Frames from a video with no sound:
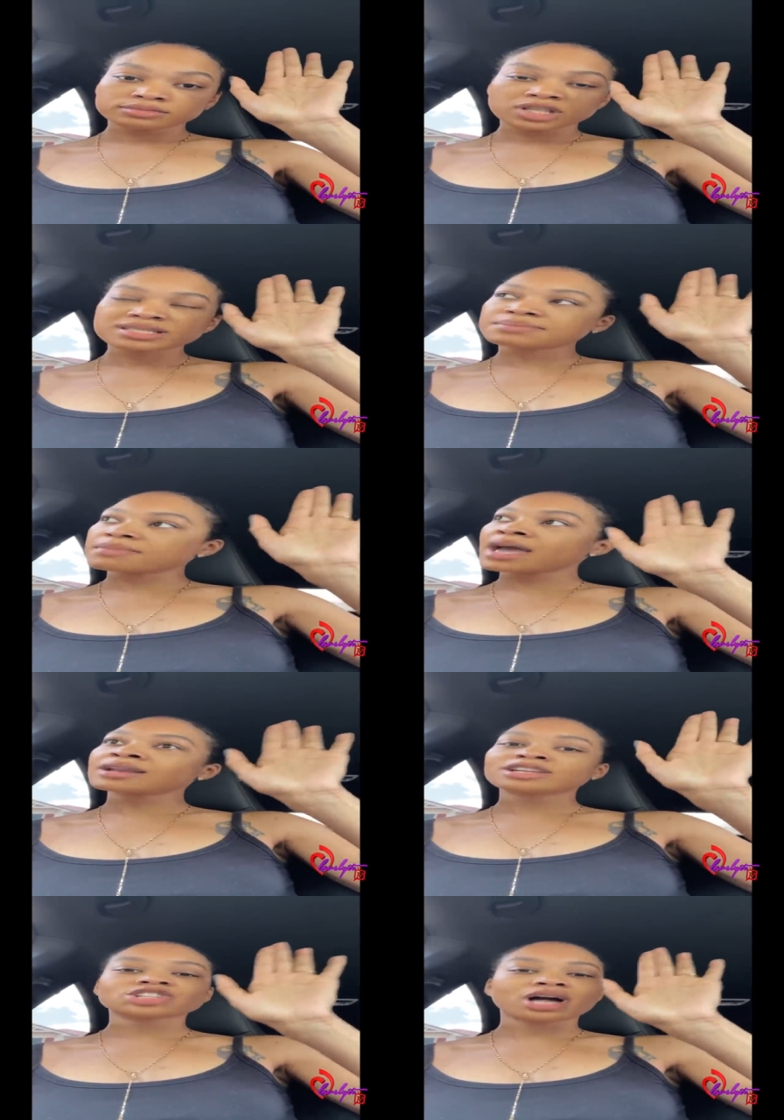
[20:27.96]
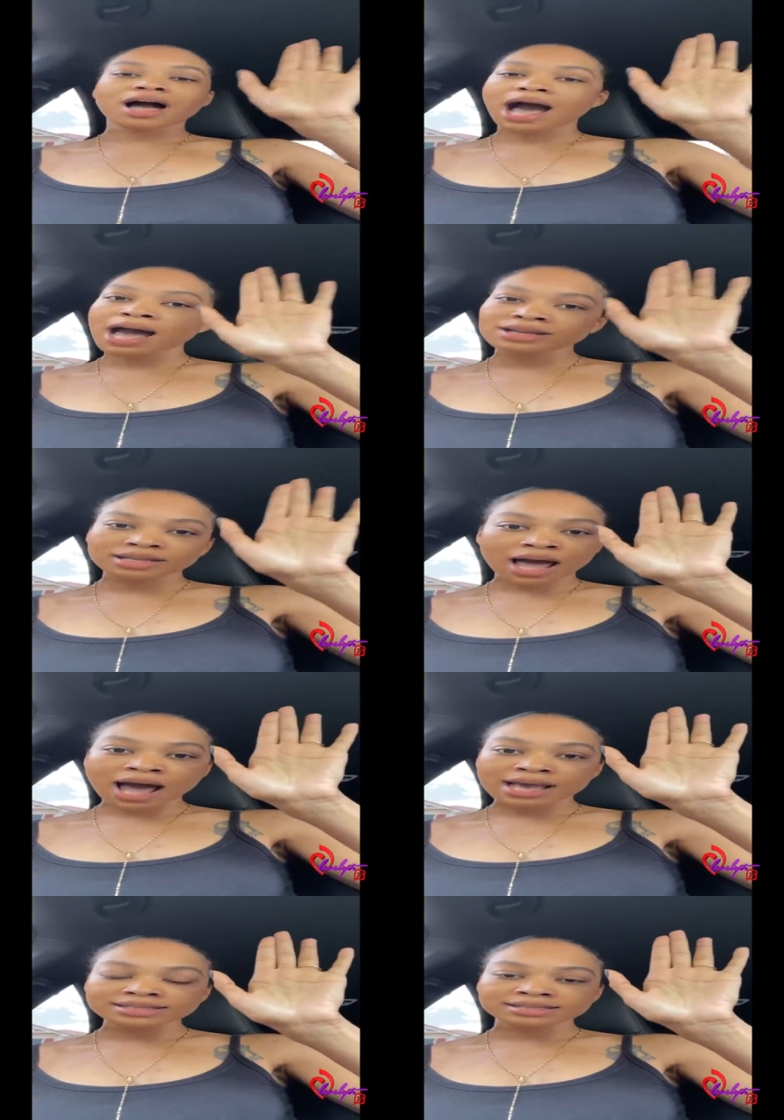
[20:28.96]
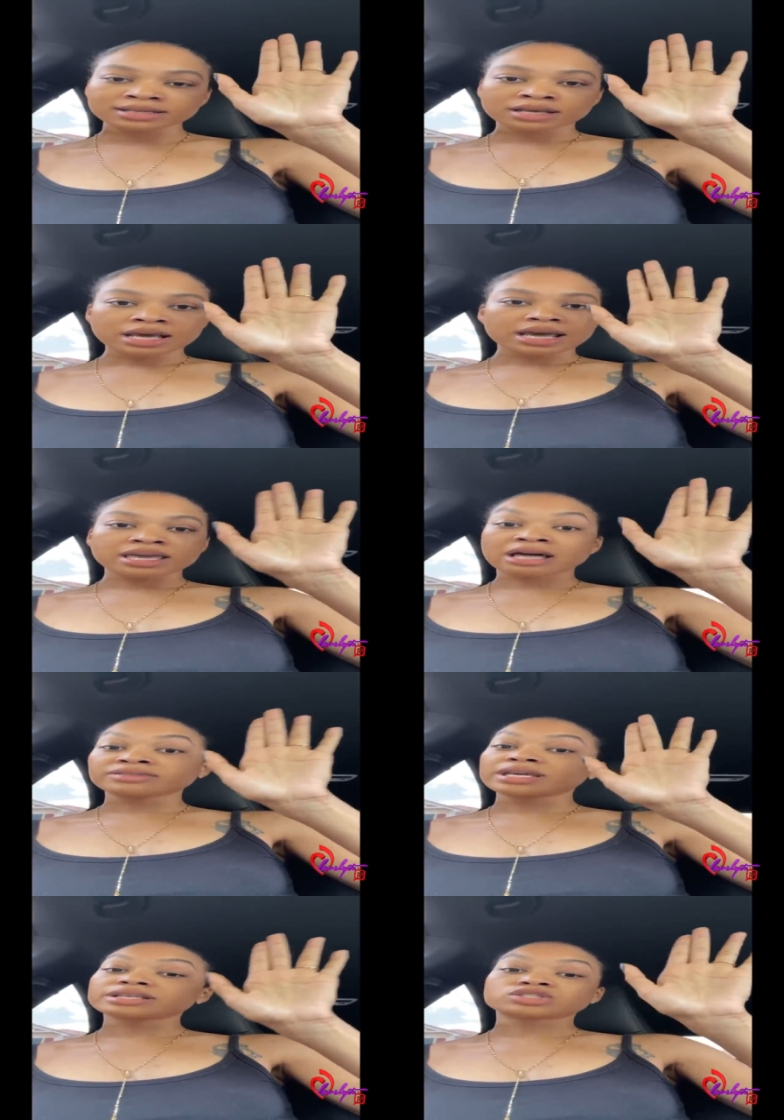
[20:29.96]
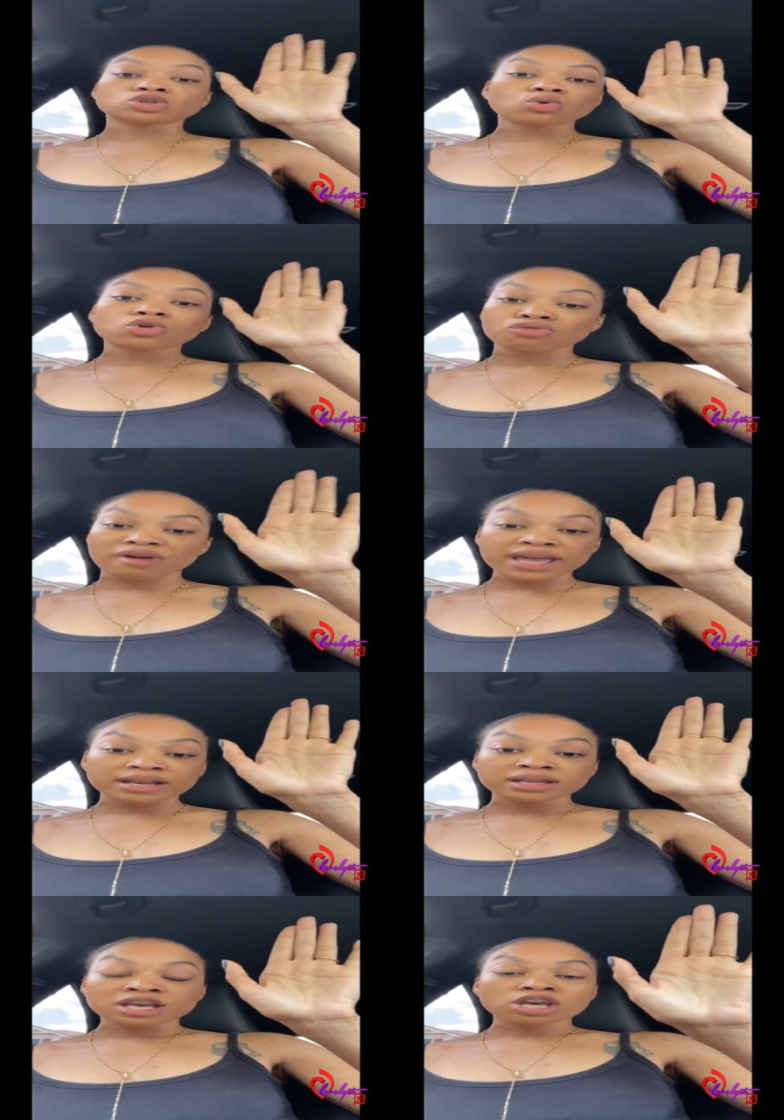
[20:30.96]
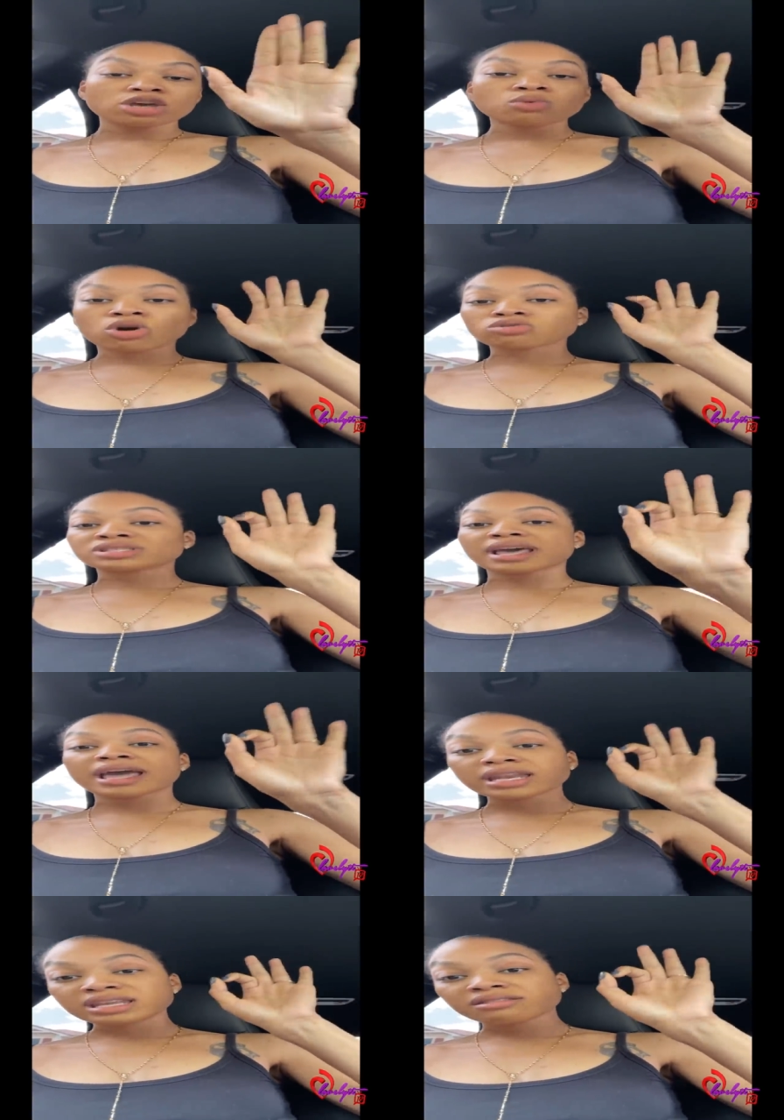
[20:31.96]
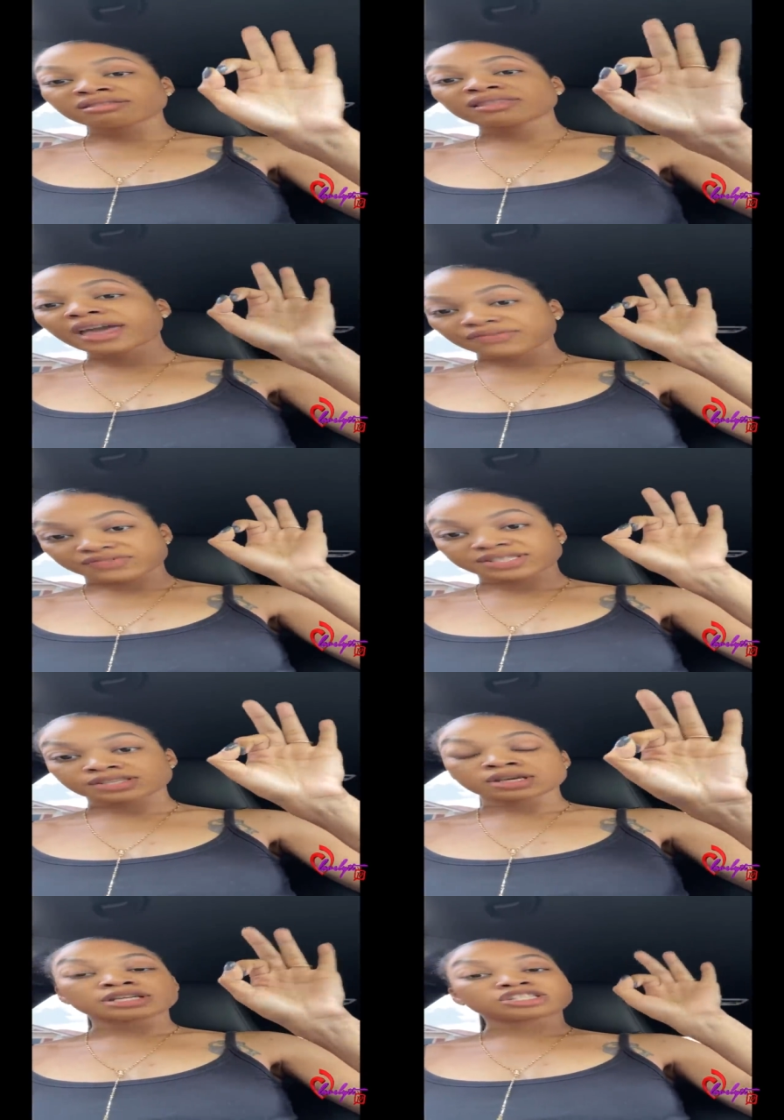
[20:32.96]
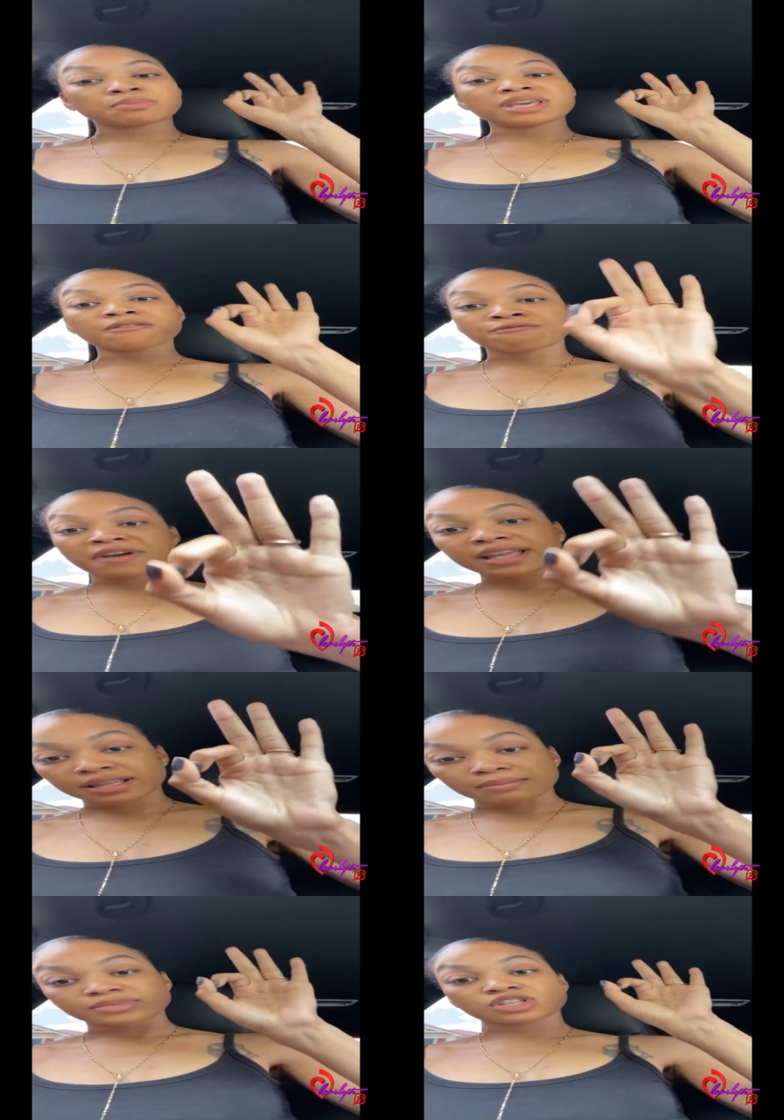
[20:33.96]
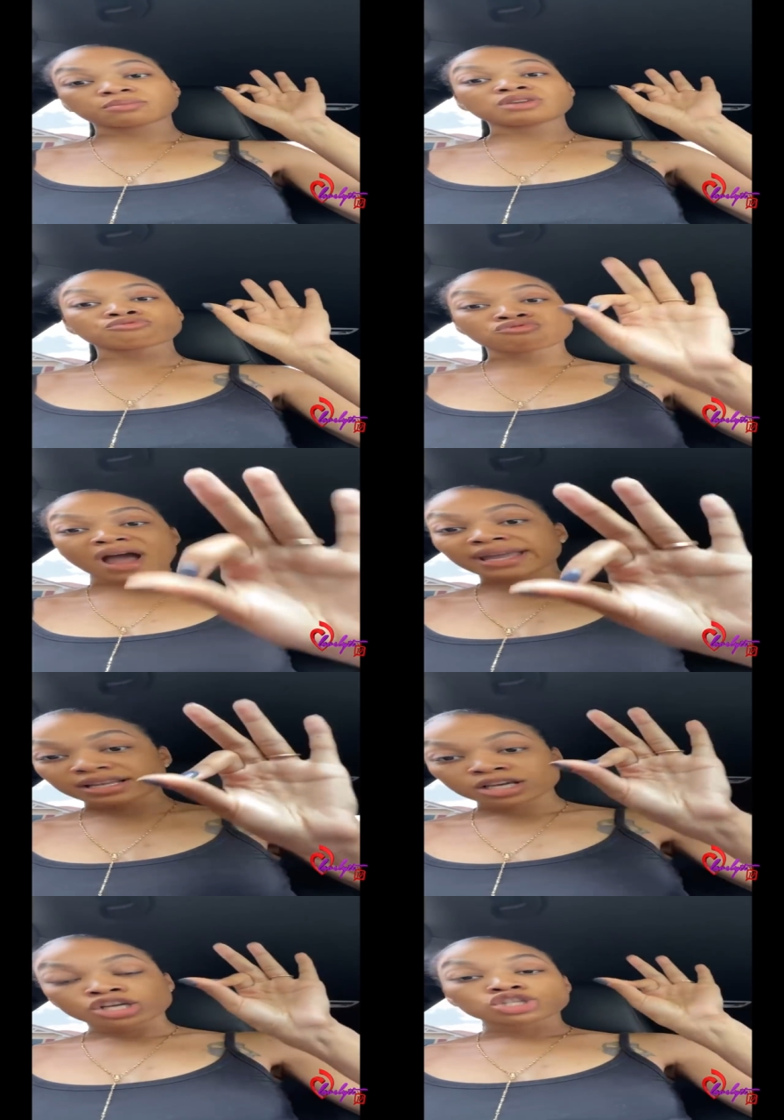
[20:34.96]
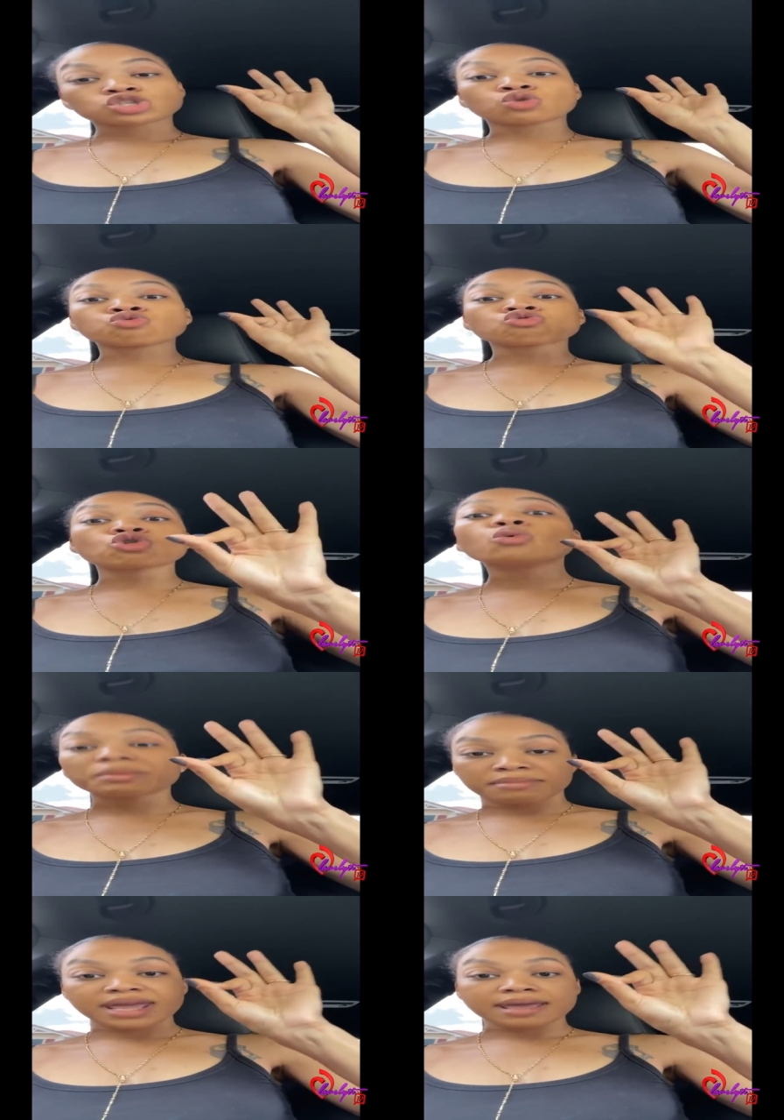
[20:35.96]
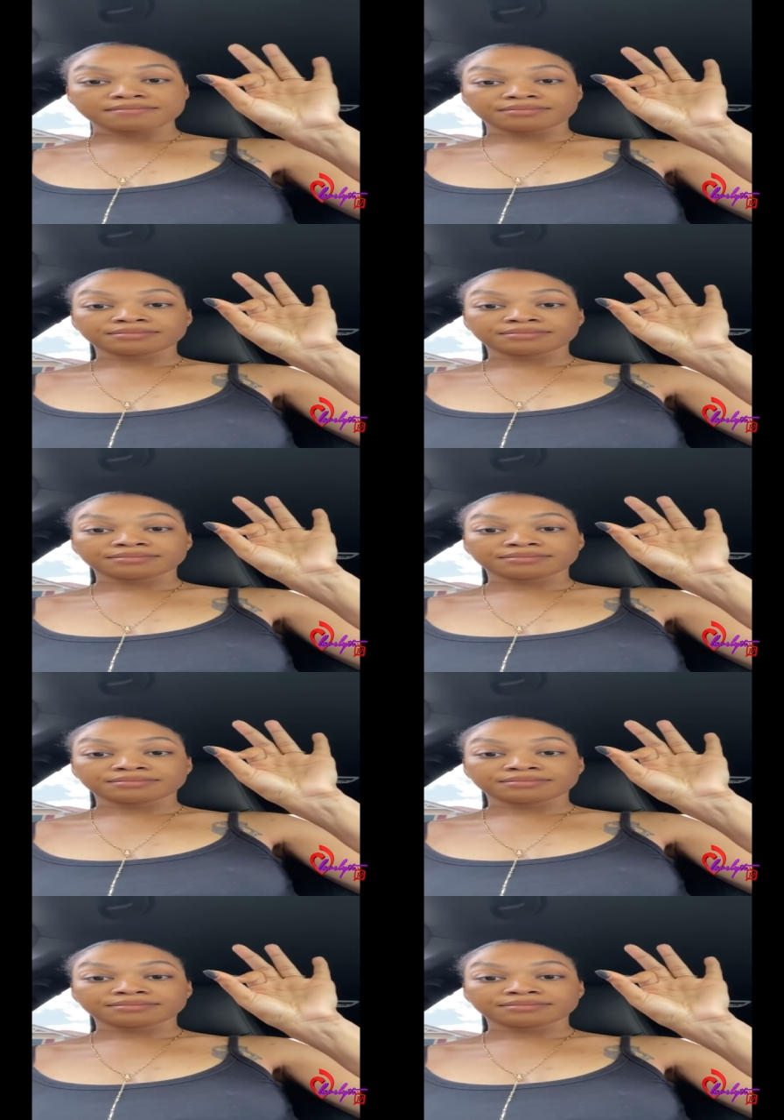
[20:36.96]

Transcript: that y'all idolize and y'all think is so great, he will go to any lengths to be a victim, to be right, to ruin me.